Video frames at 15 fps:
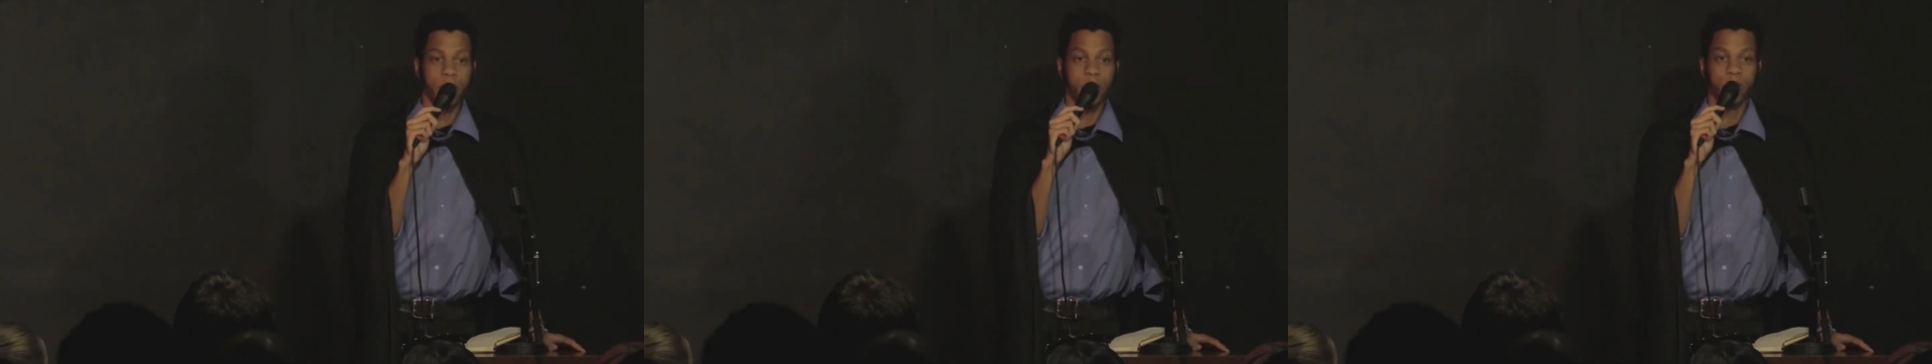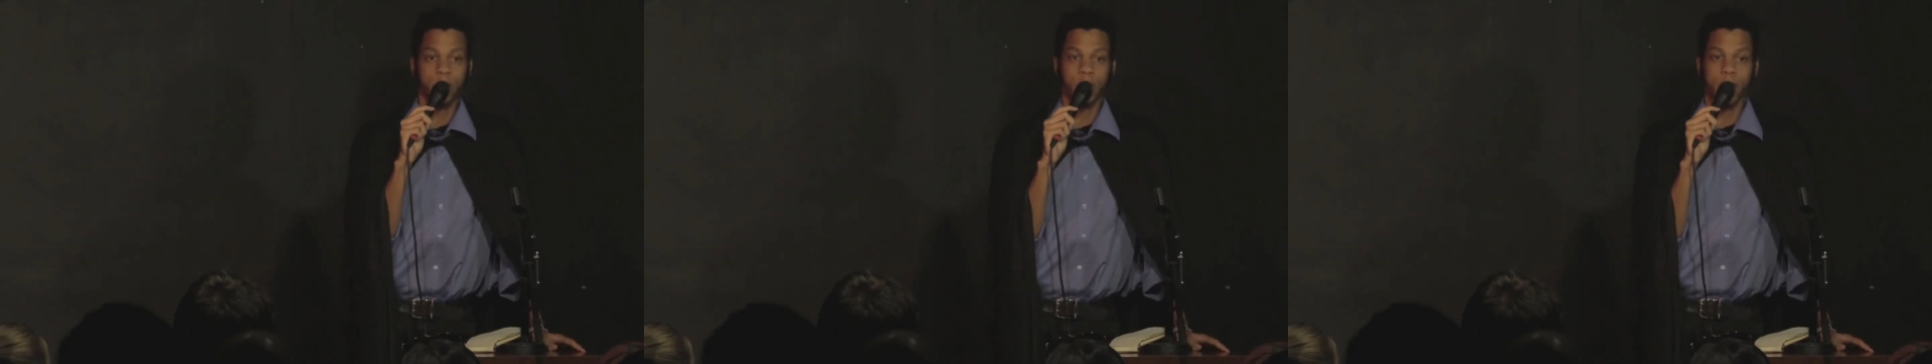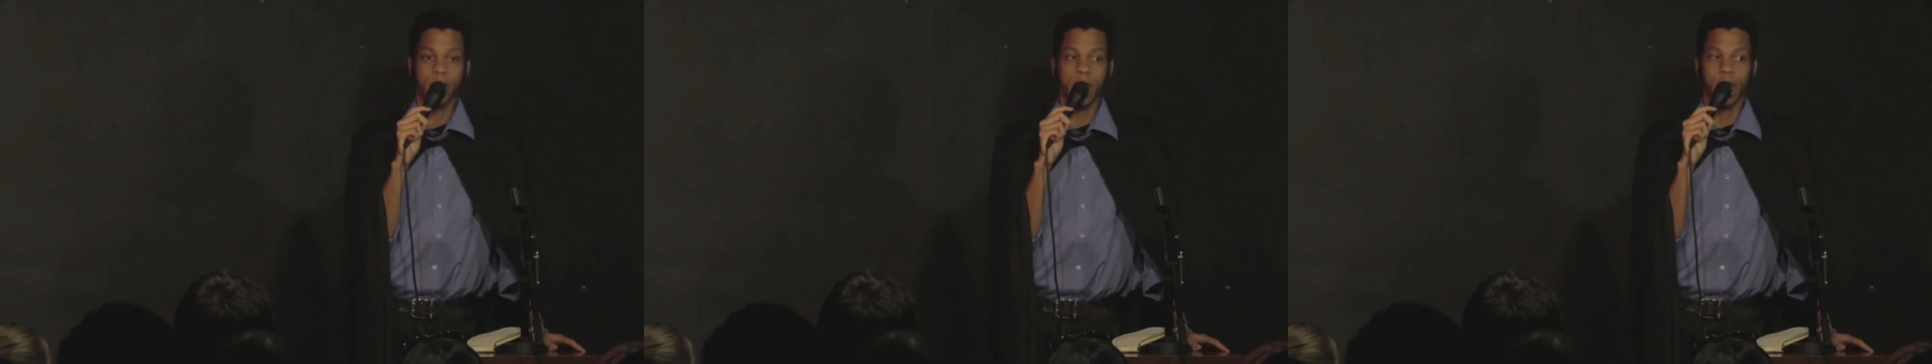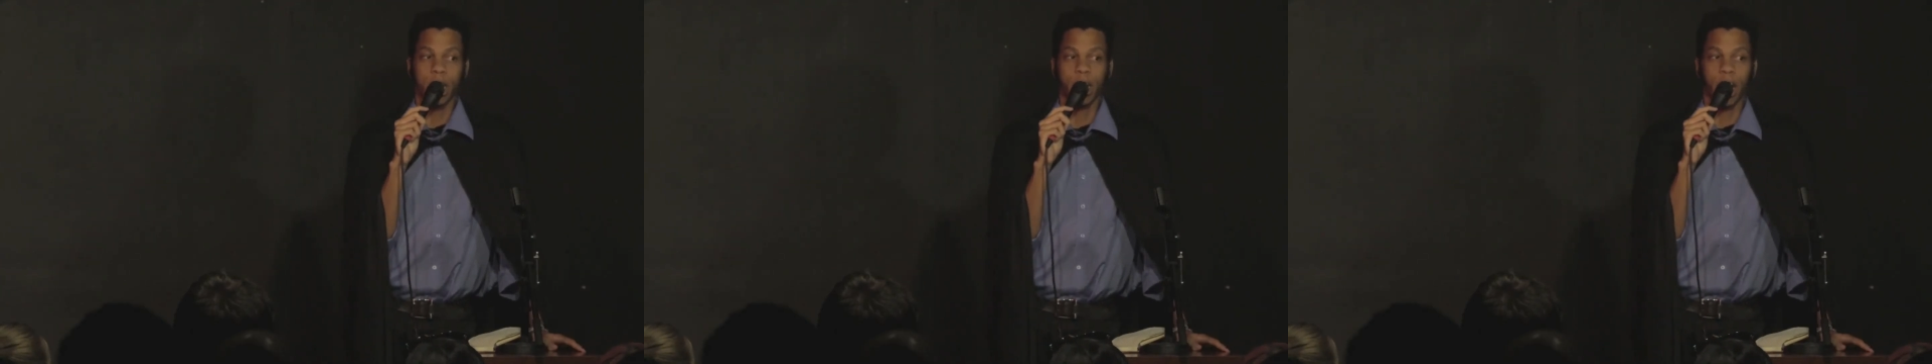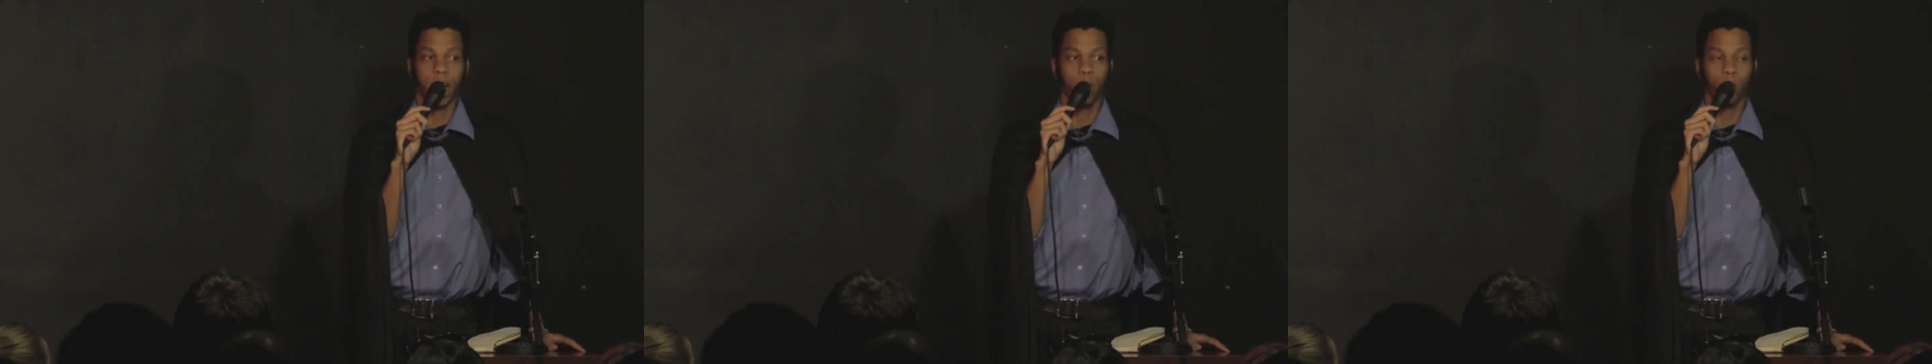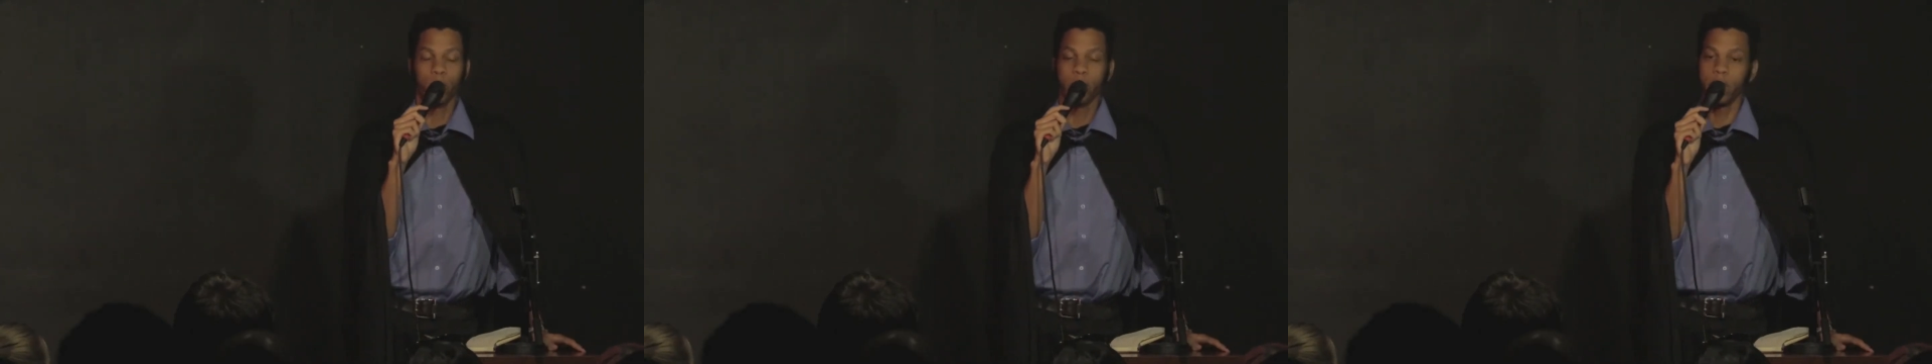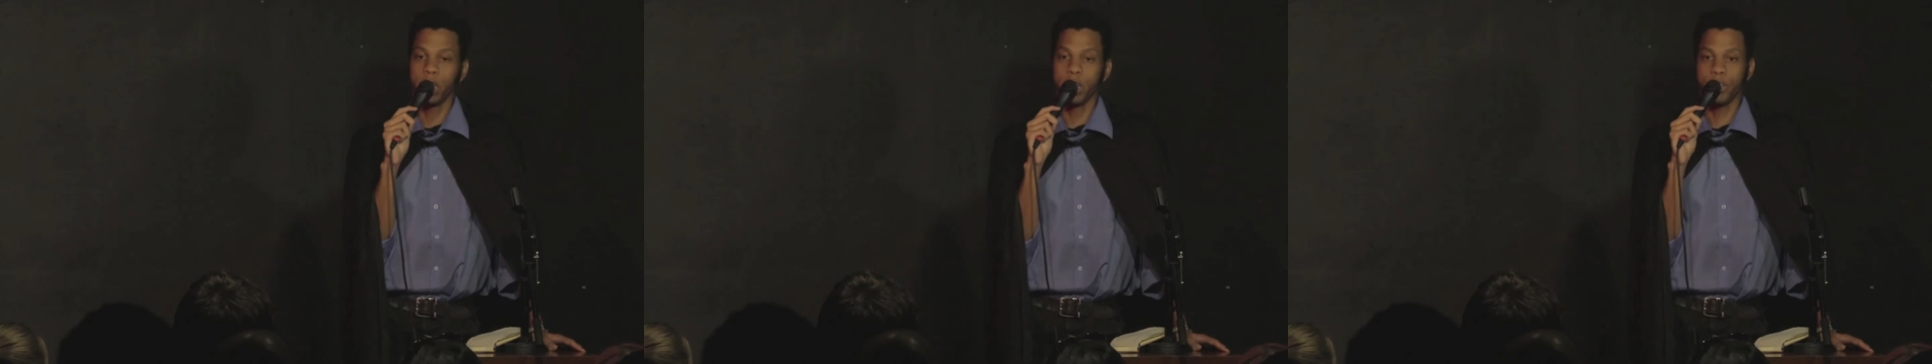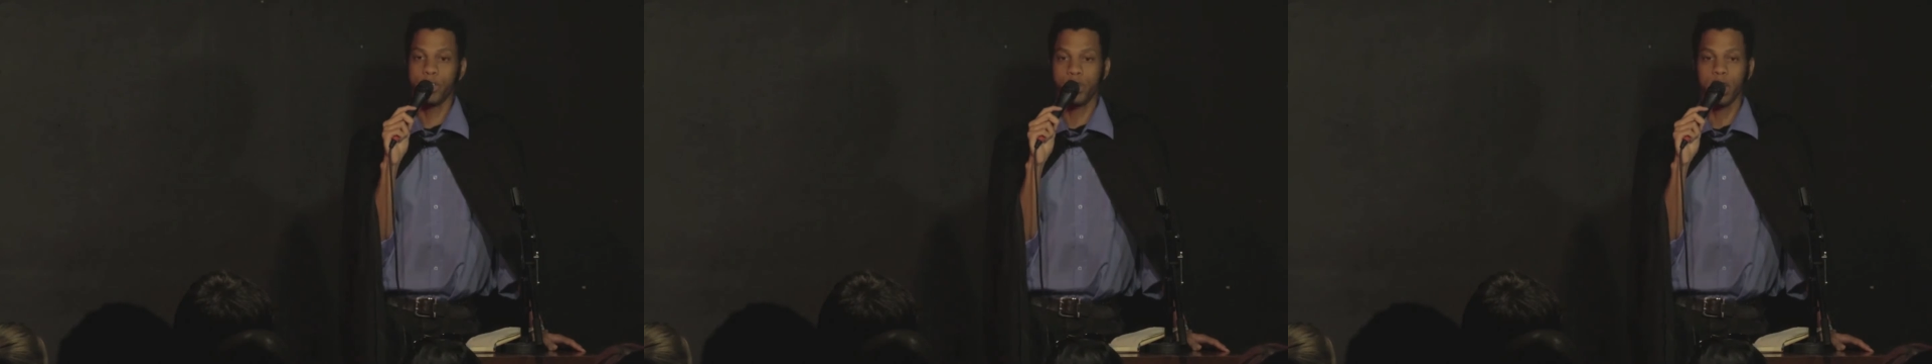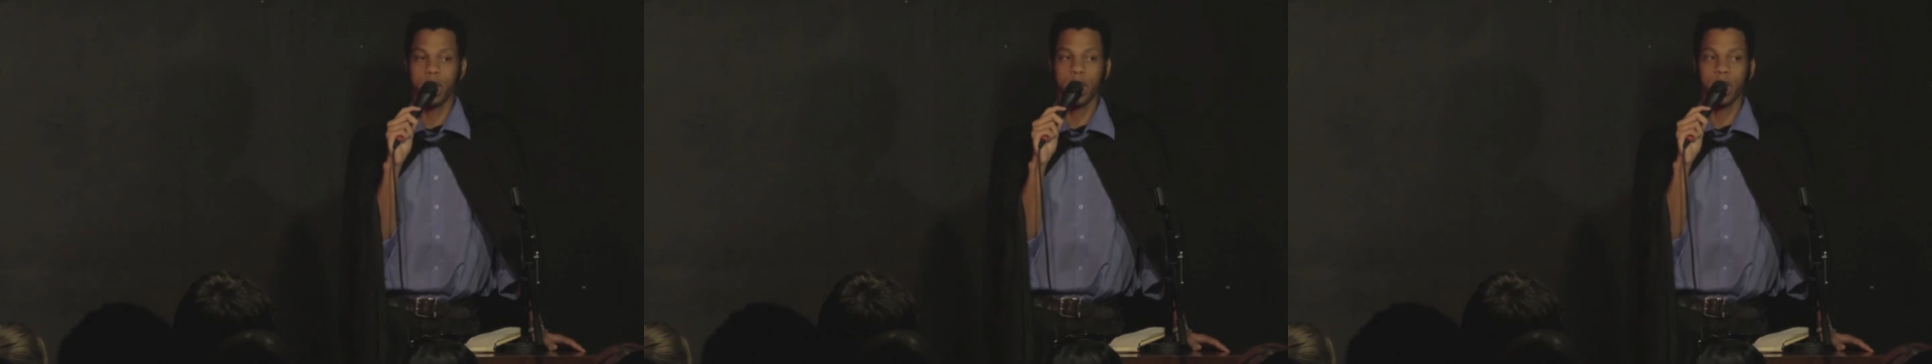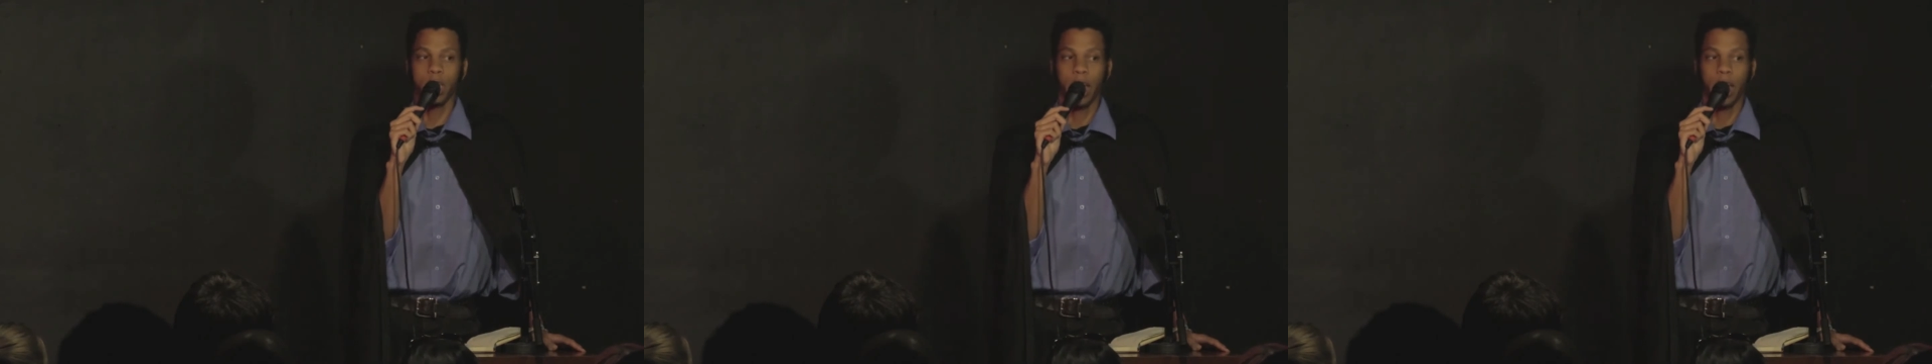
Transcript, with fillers: Is he like a really shitty